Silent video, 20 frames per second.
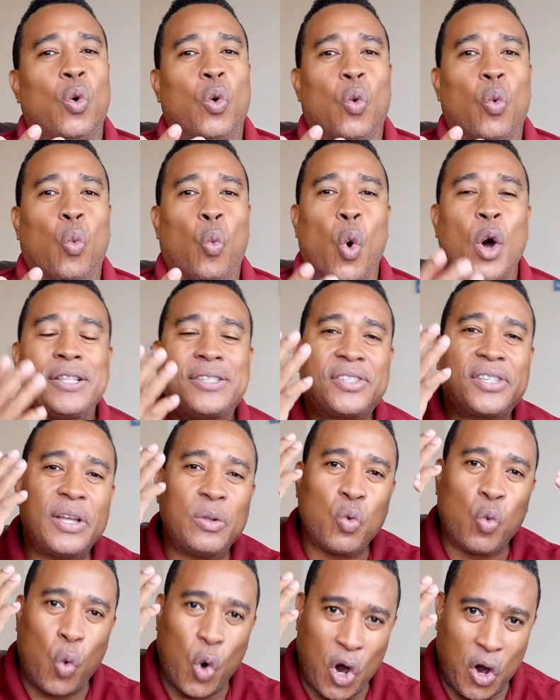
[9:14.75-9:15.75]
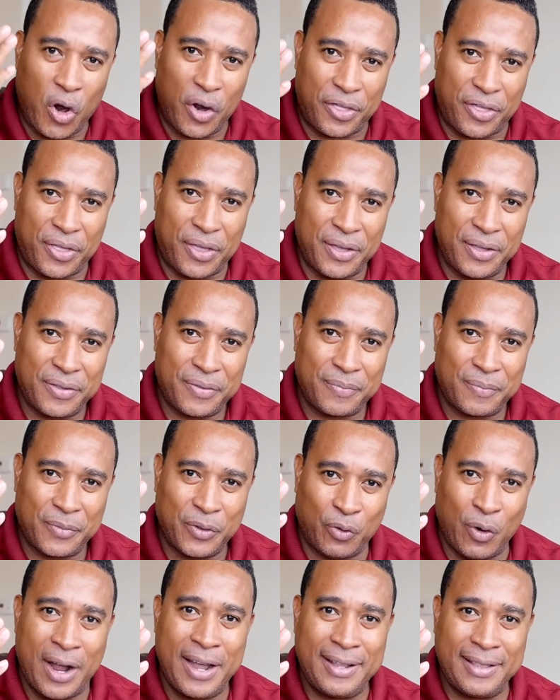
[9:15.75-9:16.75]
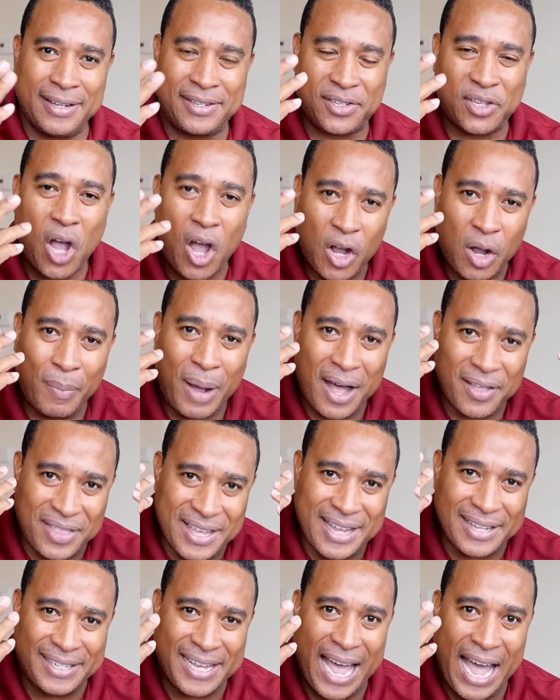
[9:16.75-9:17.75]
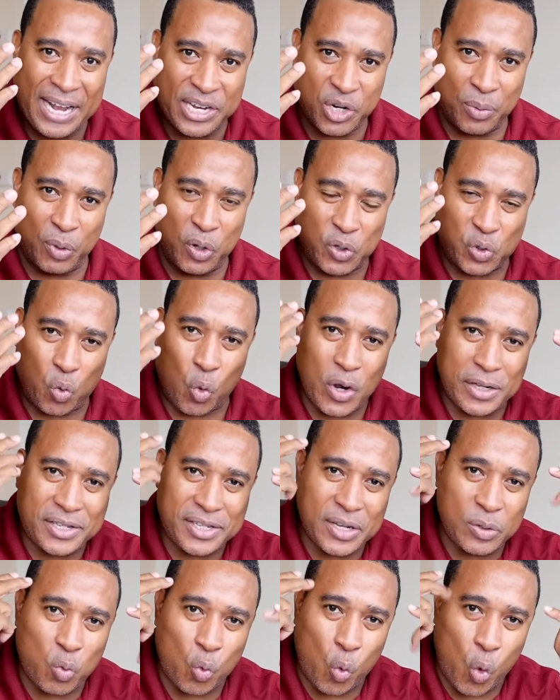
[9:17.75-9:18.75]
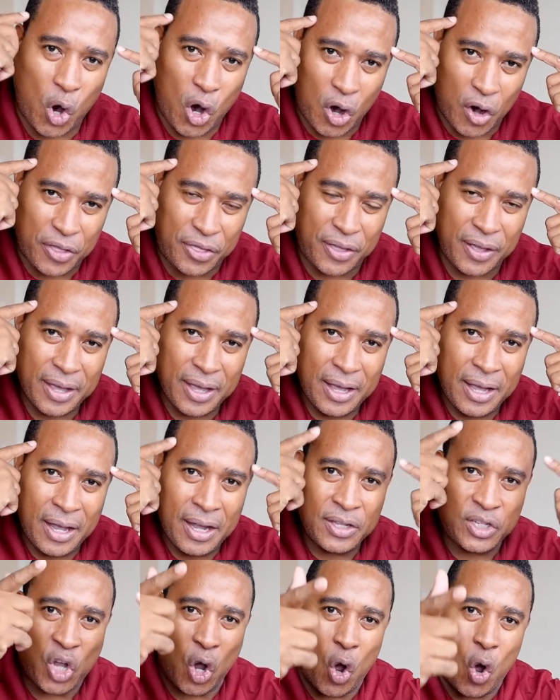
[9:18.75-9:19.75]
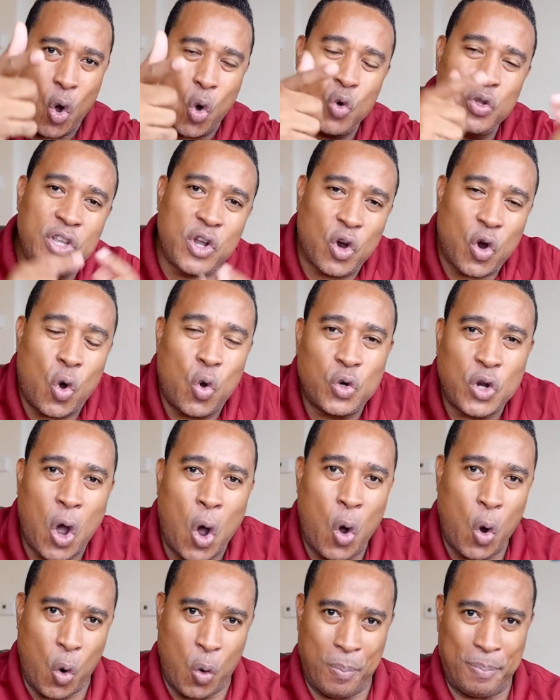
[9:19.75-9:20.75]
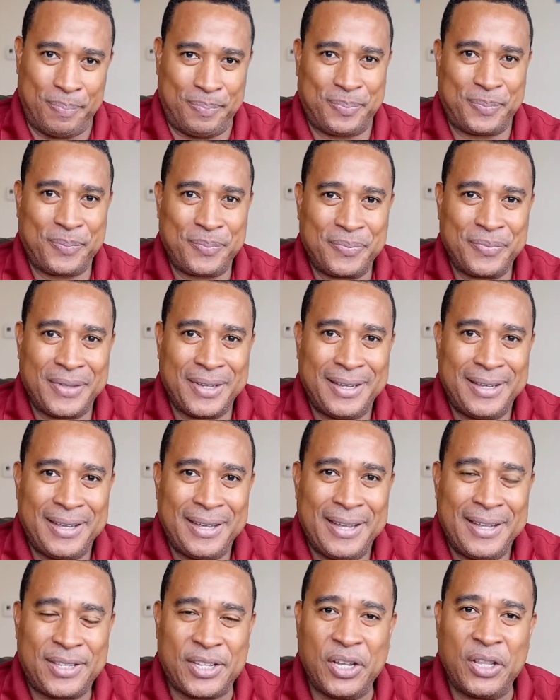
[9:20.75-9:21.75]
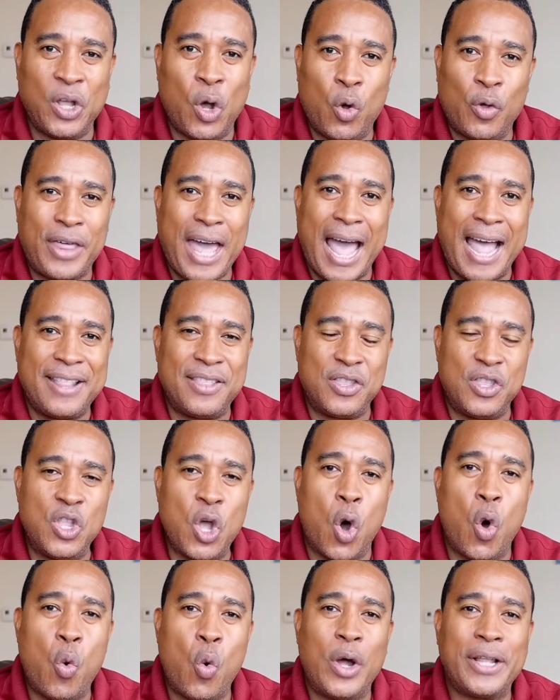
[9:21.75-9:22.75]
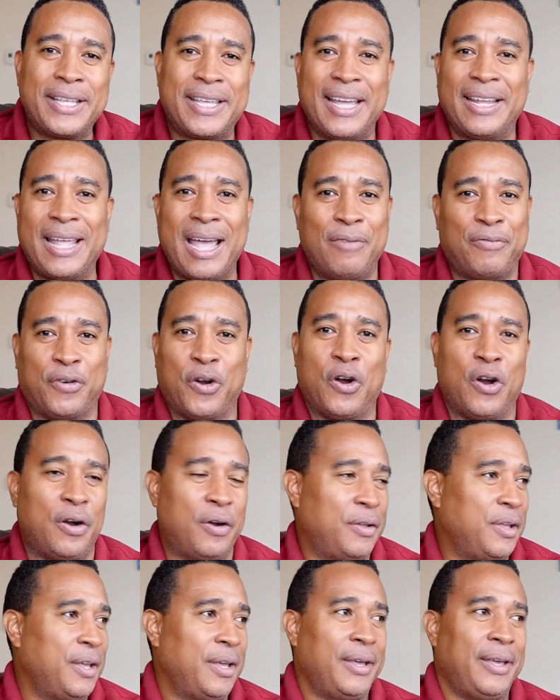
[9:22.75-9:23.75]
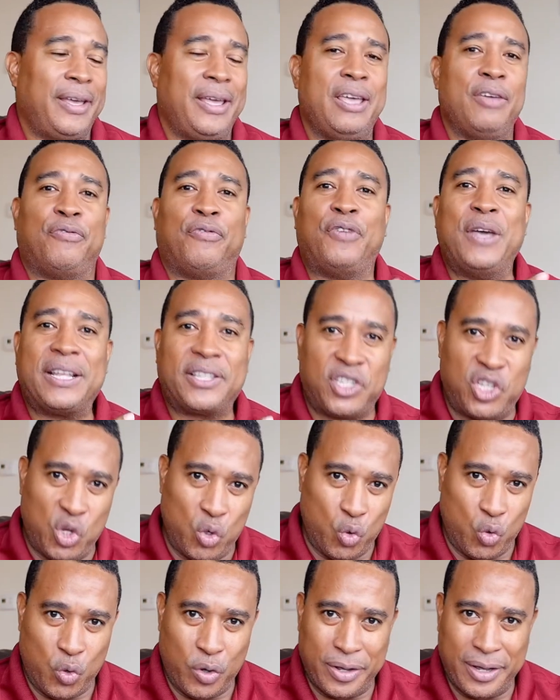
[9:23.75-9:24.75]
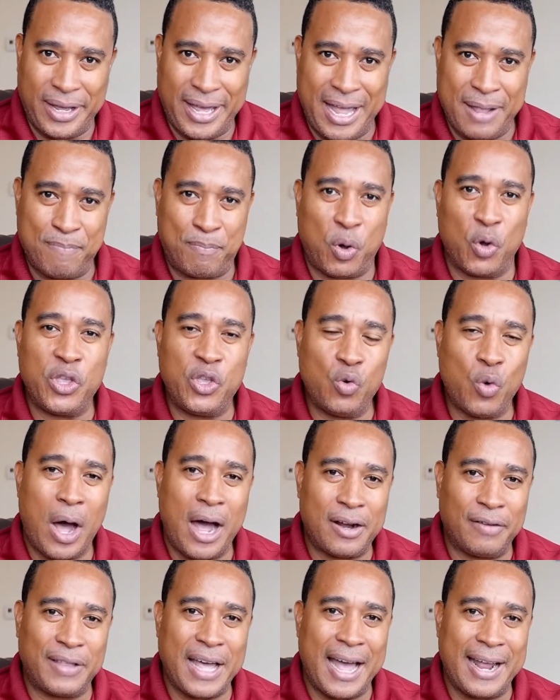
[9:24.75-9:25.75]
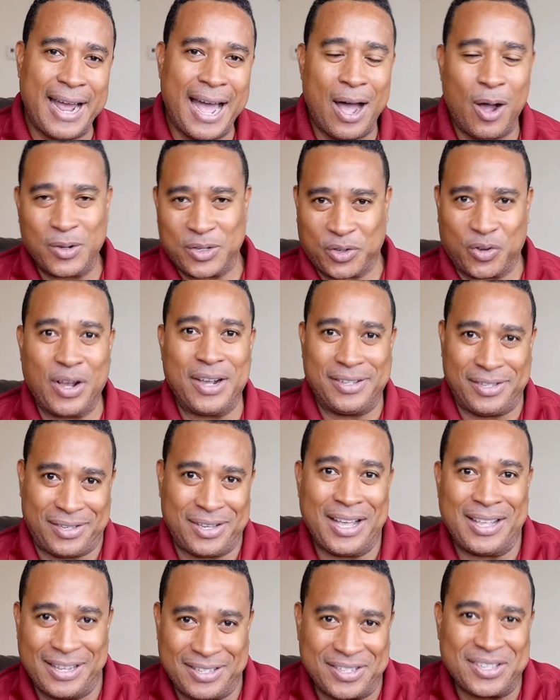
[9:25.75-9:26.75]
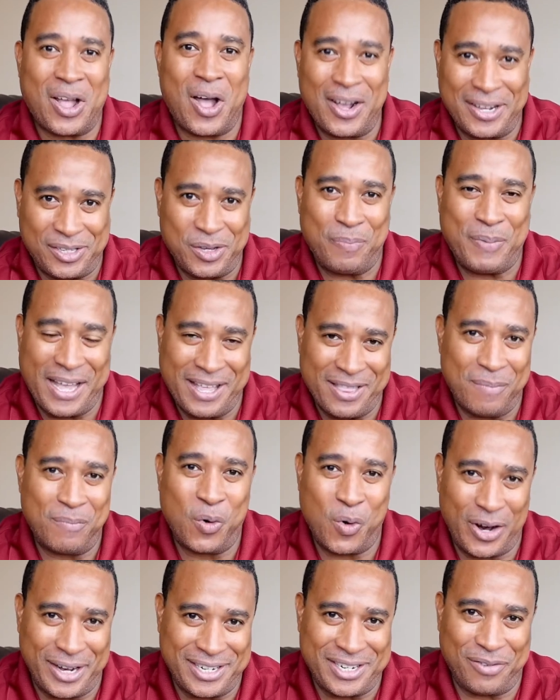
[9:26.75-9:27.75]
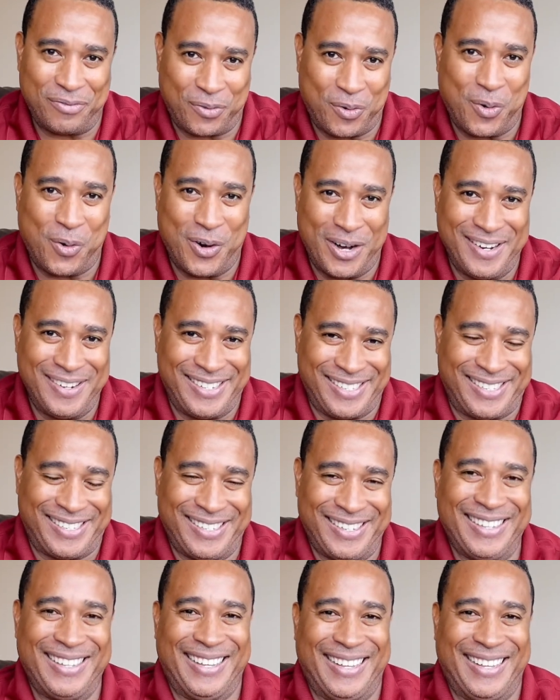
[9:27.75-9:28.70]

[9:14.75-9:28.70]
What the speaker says: what's it worth, right? Let's talk about the intangibles. What's it worth to own your own home? To know that no one can ever evict you and put you out of that house, as long as you pay the mortgage, of course,